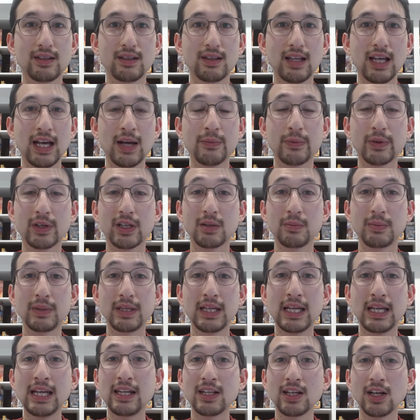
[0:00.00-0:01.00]
And we're going to be
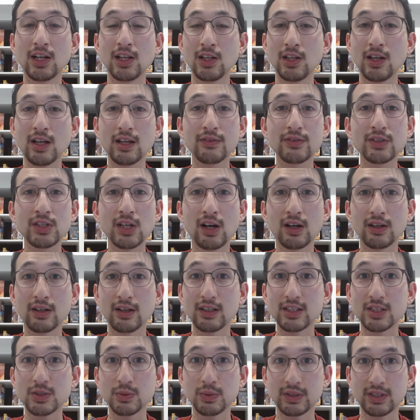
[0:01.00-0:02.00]
hitting a lot of
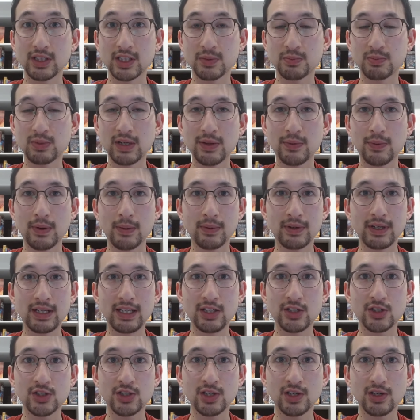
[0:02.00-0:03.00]
targets with this breath weapon
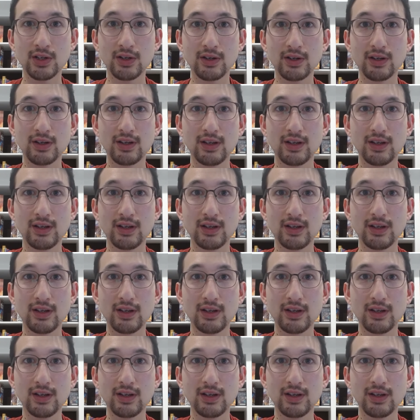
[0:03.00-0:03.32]
each turn.